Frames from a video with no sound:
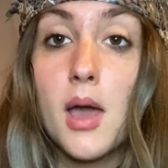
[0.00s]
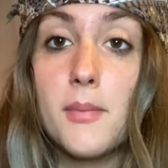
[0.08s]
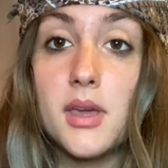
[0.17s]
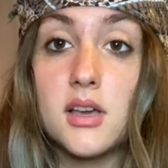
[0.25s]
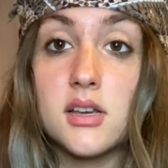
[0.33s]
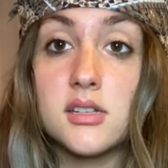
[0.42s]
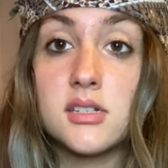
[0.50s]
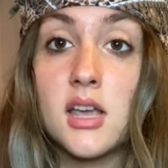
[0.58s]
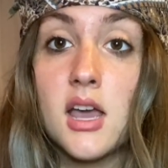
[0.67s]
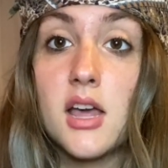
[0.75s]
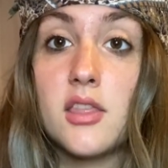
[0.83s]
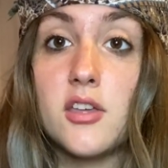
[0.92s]
because
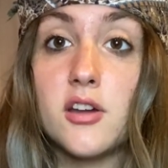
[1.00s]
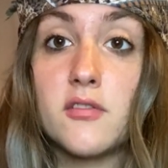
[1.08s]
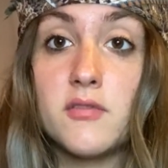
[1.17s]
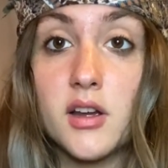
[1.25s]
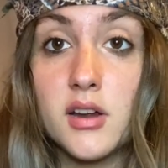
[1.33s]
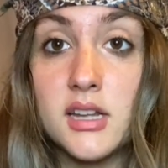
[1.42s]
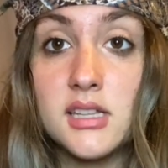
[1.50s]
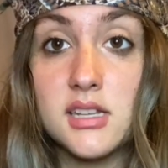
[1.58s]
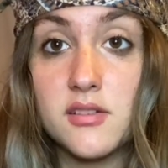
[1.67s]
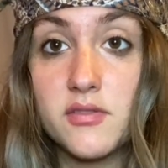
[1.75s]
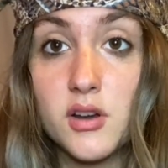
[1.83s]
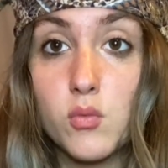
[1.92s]
they're very
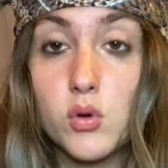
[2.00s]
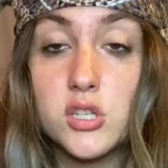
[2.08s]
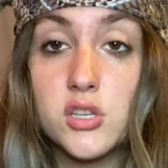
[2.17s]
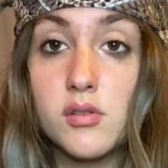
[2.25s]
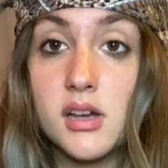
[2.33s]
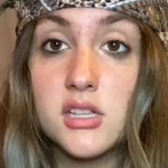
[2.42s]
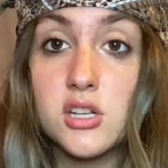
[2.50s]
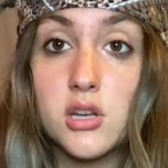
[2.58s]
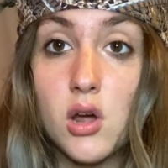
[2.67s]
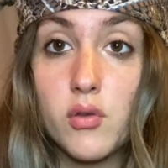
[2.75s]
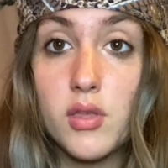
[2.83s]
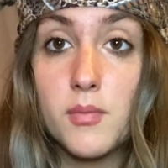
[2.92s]
different once you get to
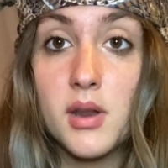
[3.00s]
know them,